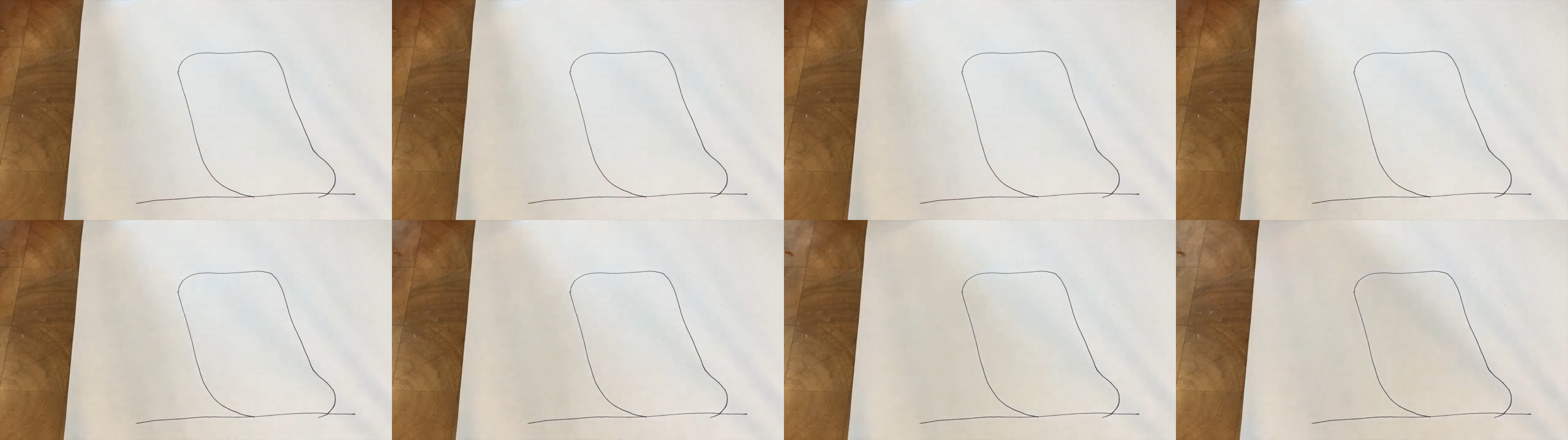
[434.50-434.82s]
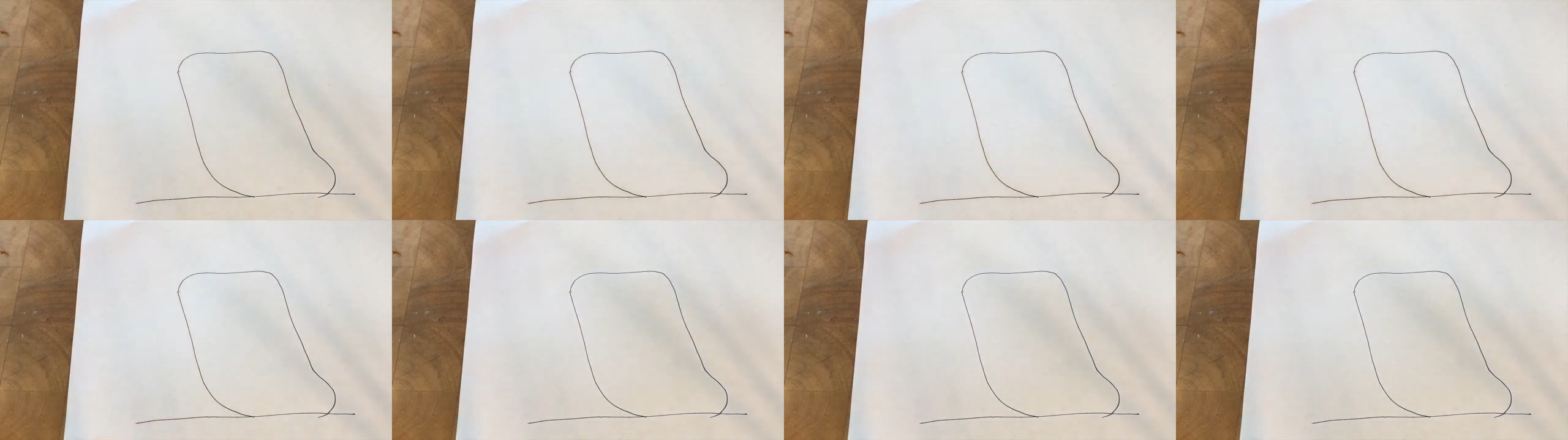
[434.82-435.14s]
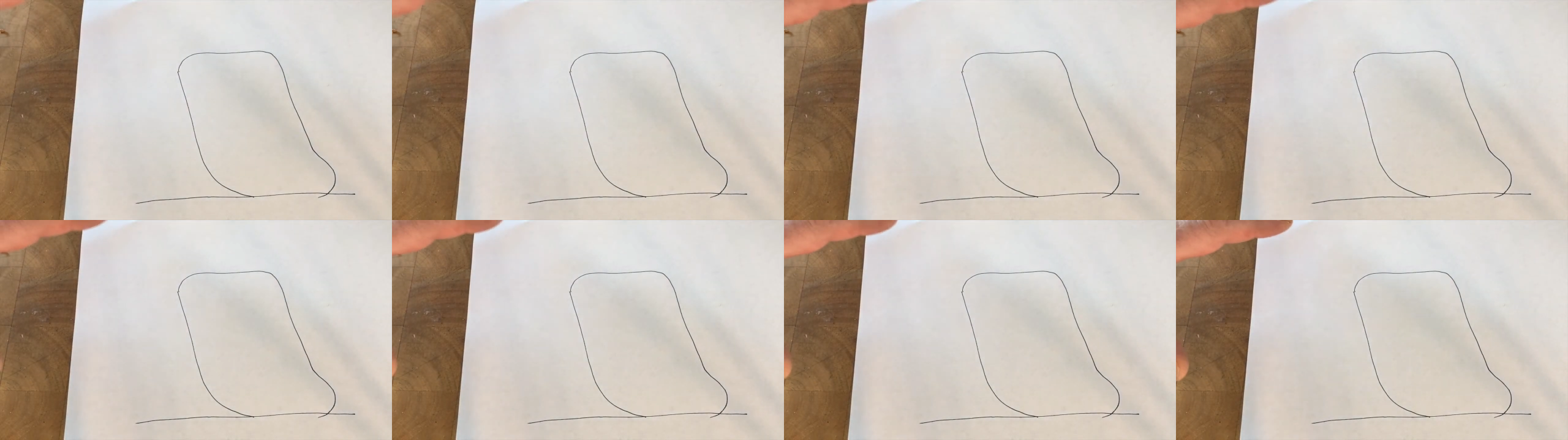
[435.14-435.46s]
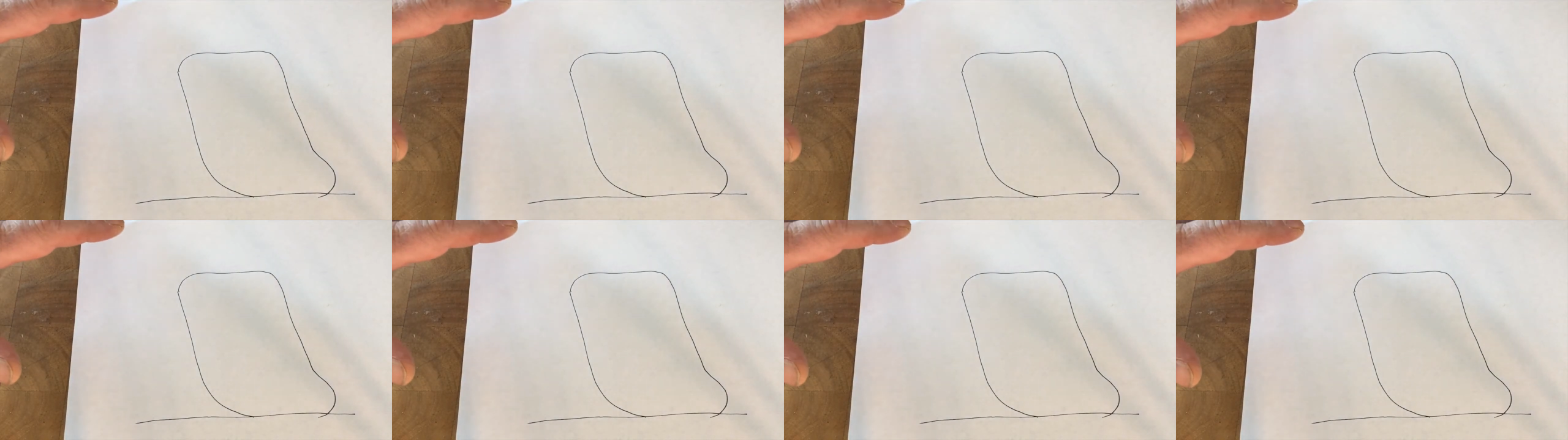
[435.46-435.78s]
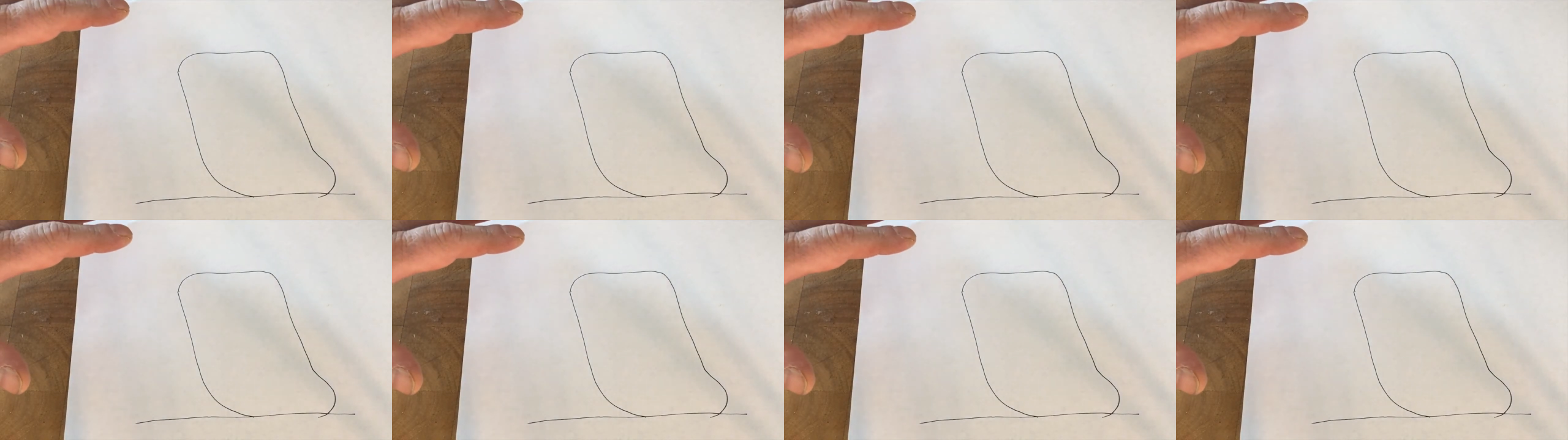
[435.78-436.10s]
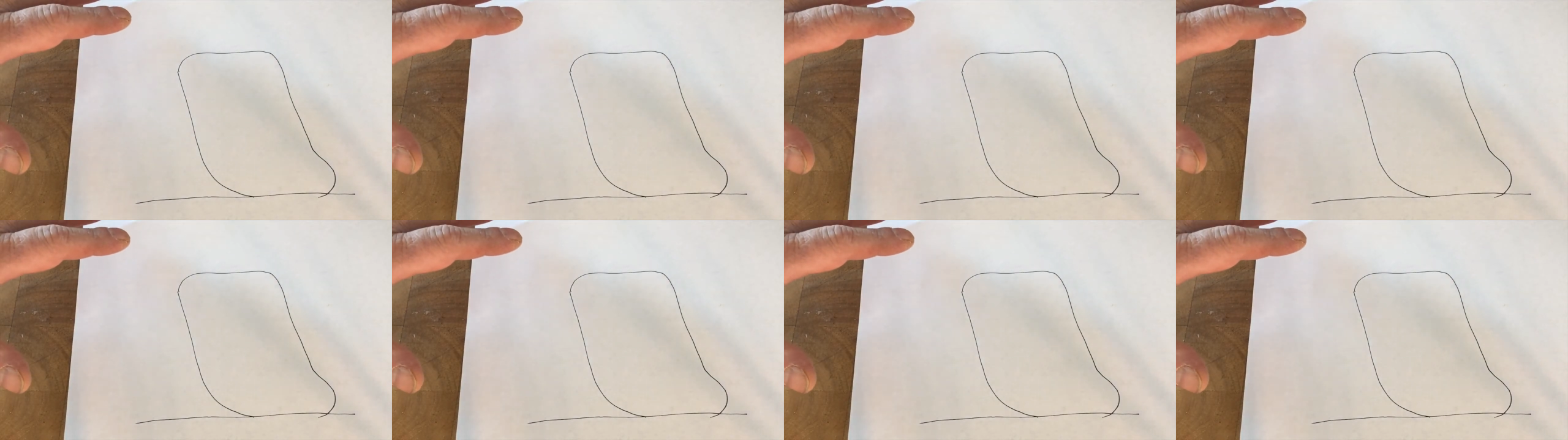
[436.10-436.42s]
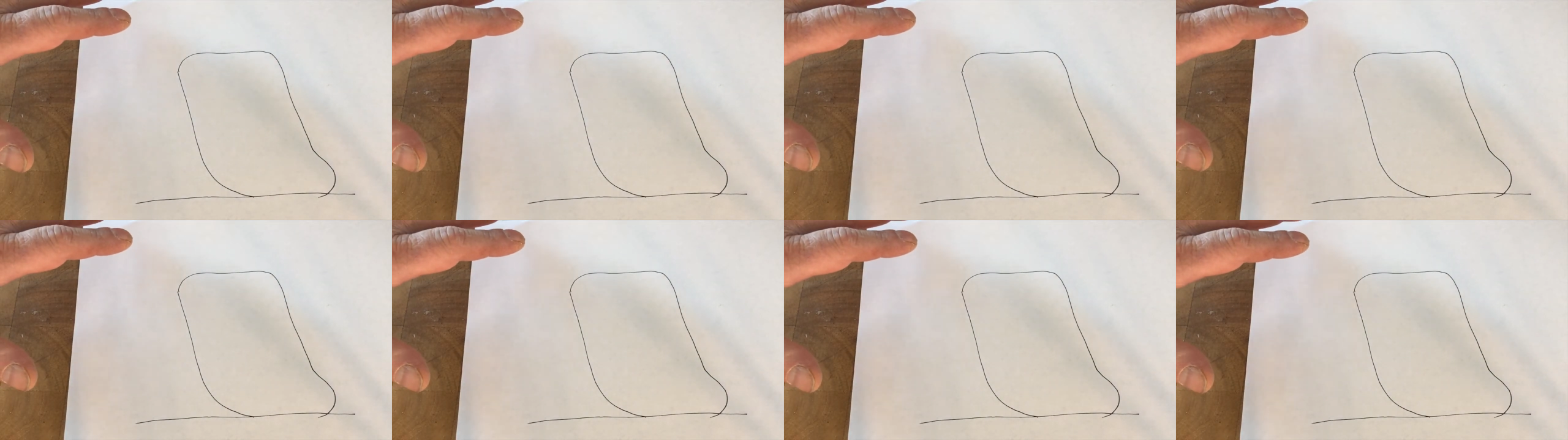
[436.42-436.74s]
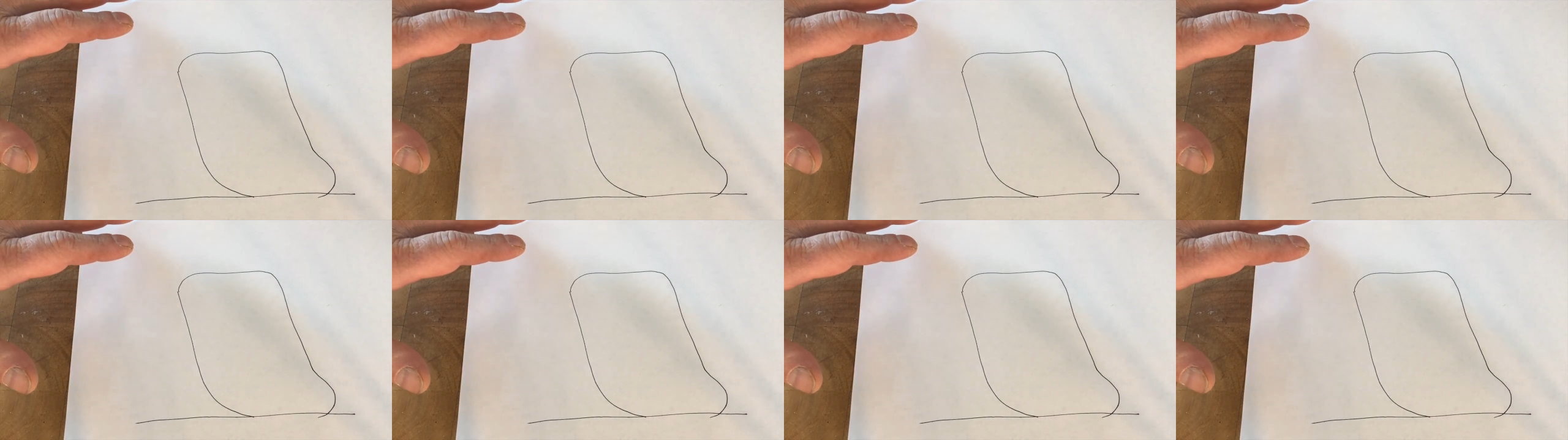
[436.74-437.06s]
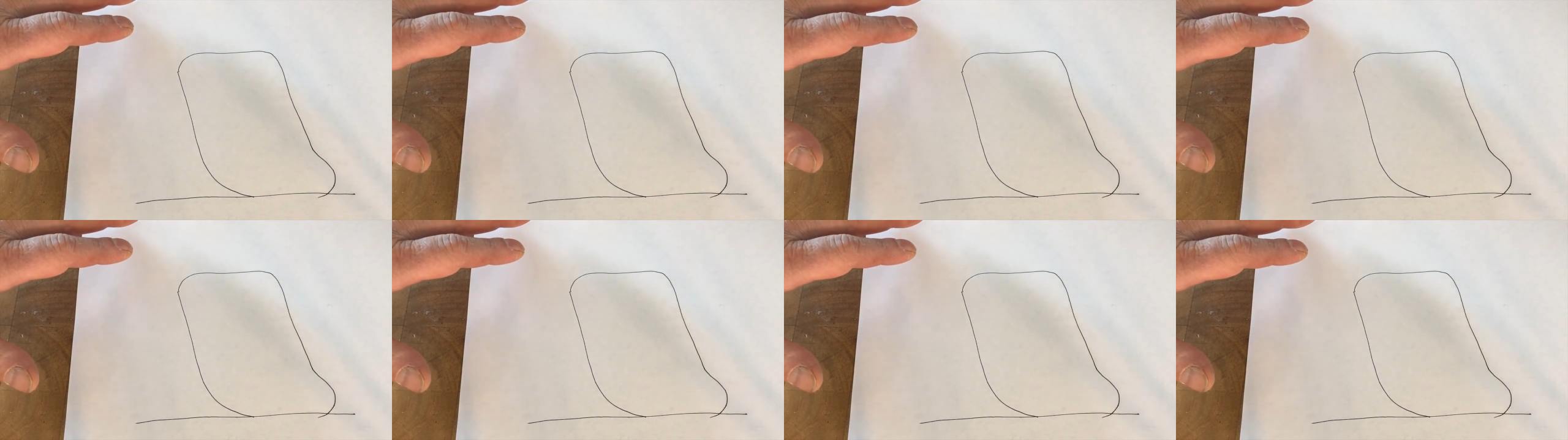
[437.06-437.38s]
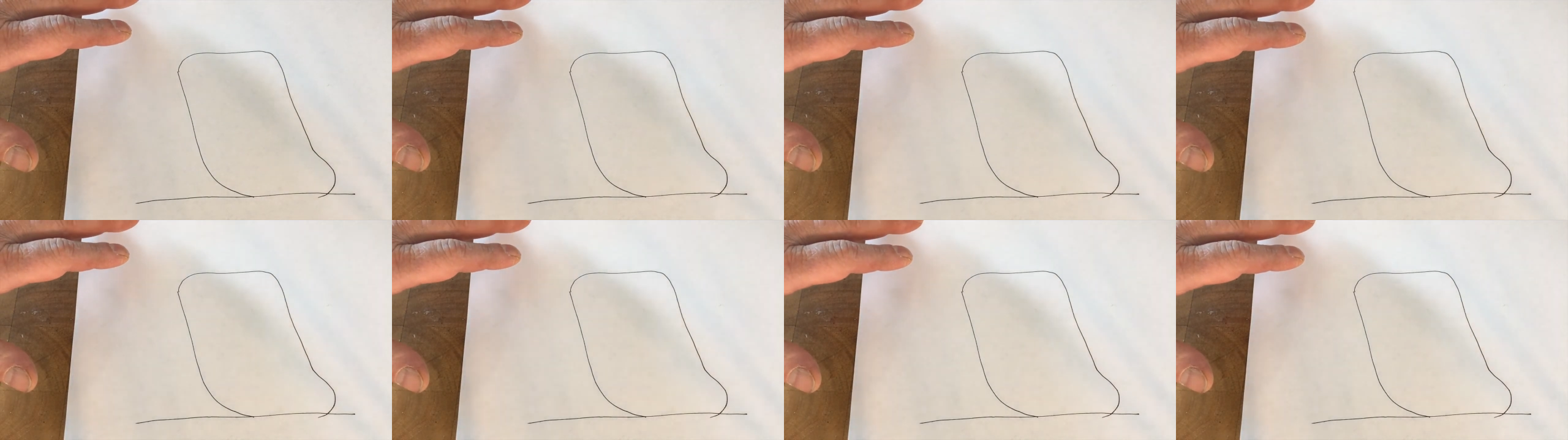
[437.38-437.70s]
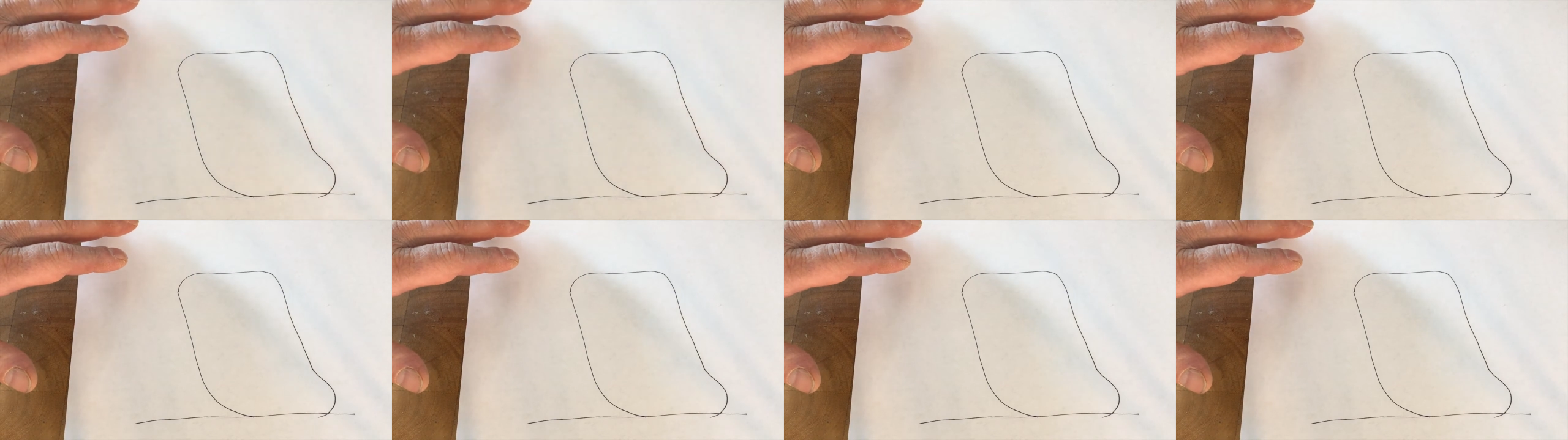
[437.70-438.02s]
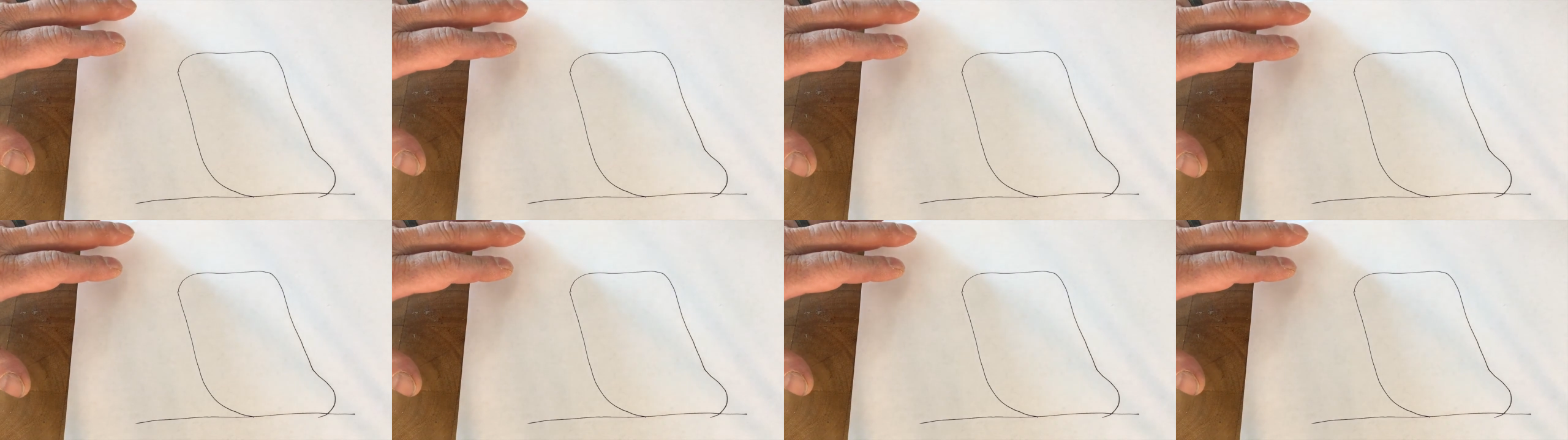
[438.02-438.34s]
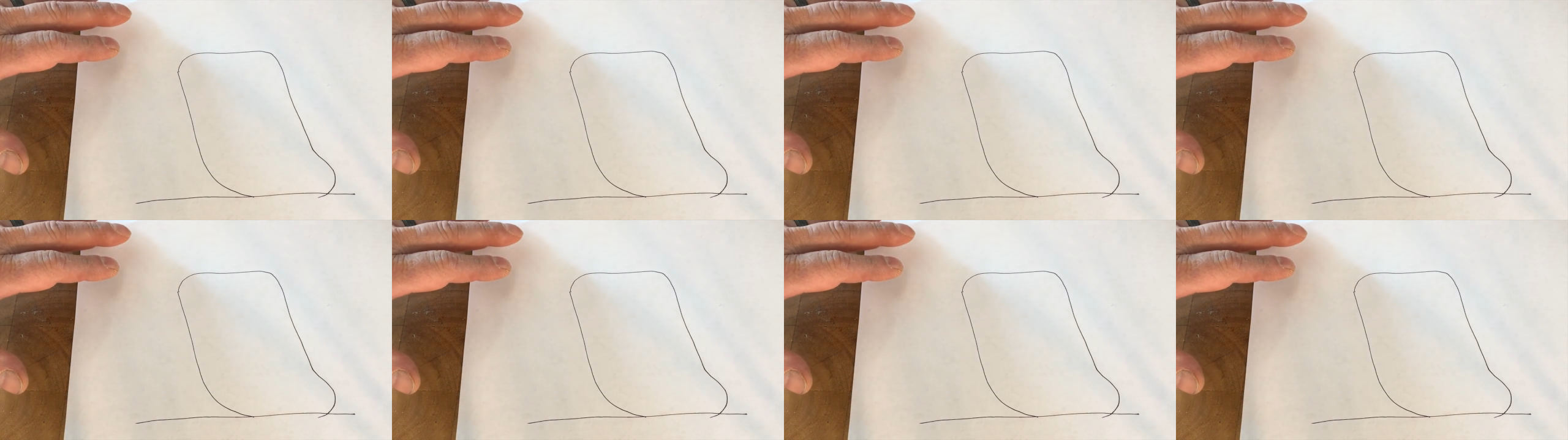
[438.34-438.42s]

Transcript: [unreadable: no face in view]